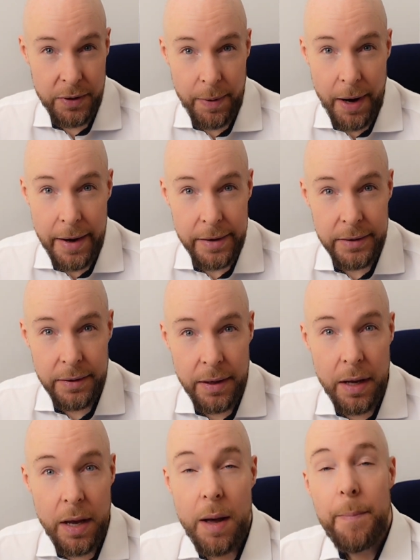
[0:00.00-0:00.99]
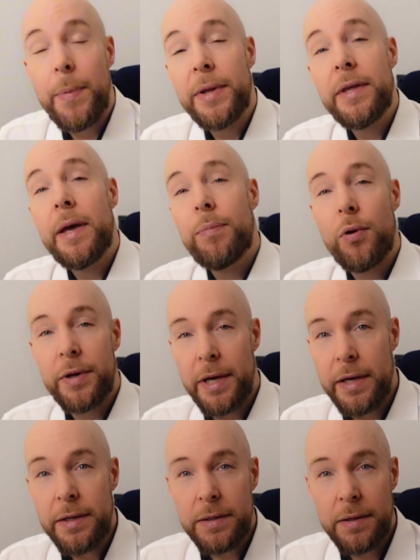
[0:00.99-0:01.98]
suppliers, but the
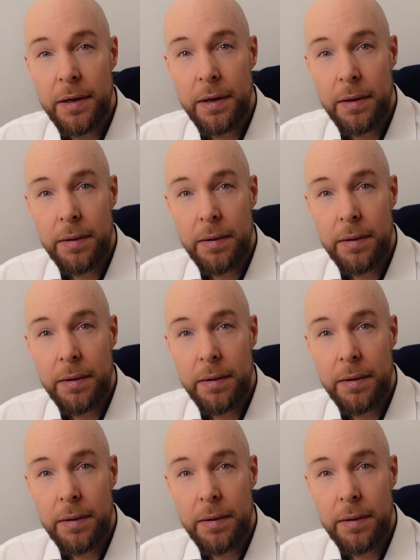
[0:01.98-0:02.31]
employees,